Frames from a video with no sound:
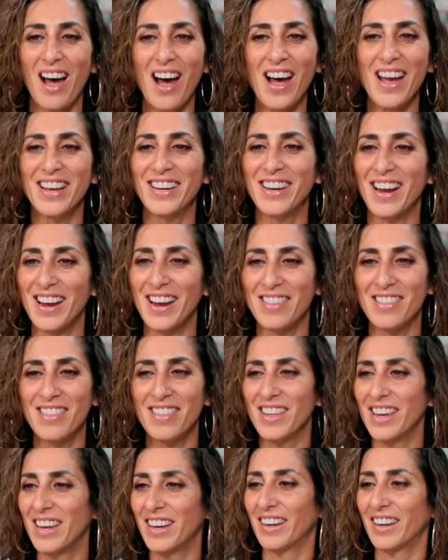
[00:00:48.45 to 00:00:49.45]
iodine
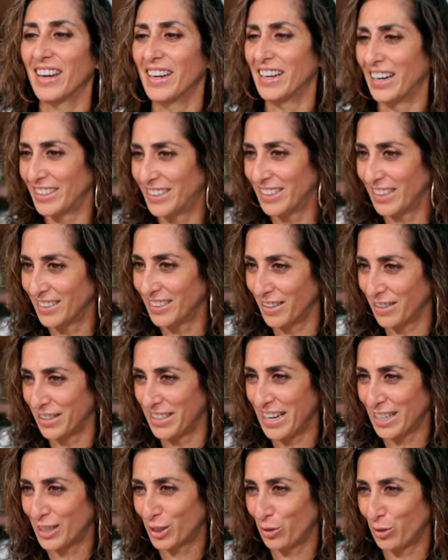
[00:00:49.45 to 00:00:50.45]
thing, and I see the
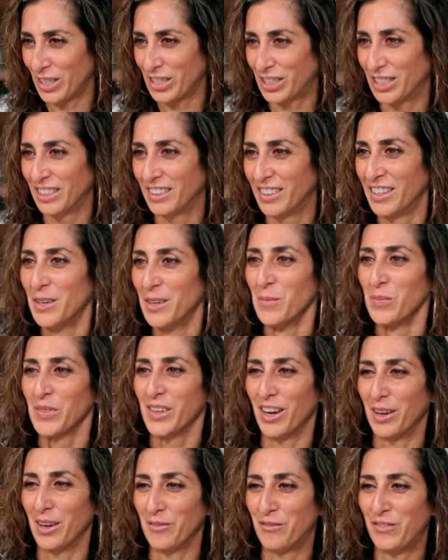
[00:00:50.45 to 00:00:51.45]
next question
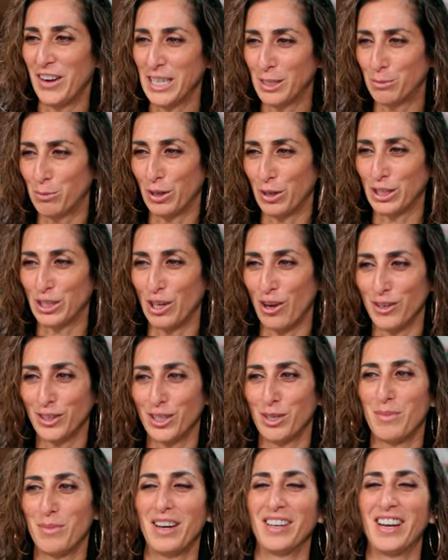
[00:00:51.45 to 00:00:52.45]
on Facebook is
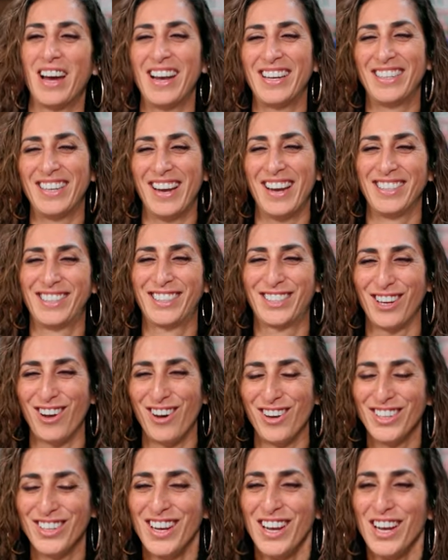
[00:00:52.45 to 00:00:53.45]
also about iodized
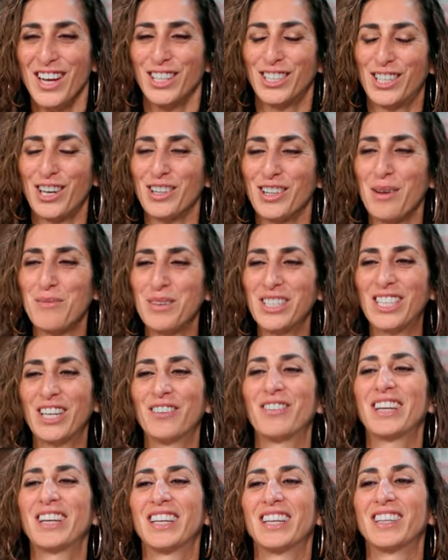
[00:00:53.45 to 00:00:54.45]
salt. So let me see
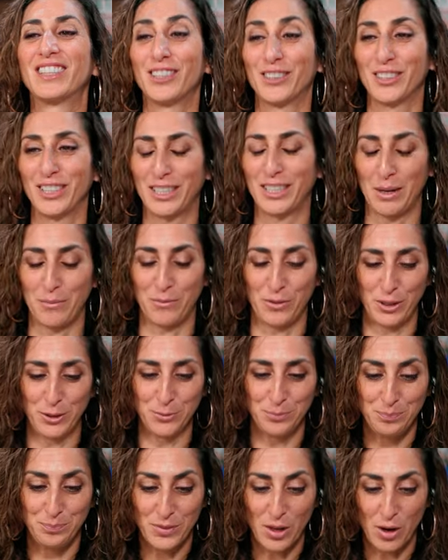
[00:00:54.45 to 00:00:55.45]
if I can clear this up for you.
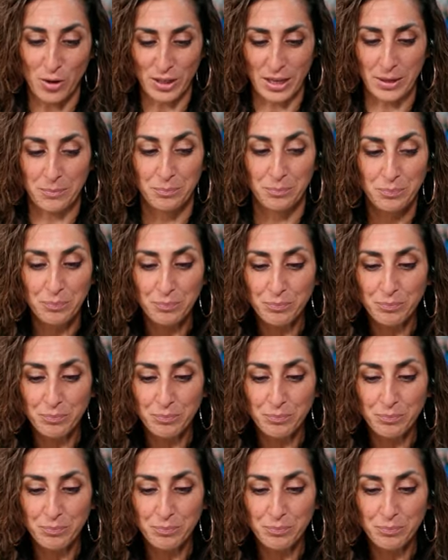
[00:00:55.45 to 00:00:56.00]
Okay,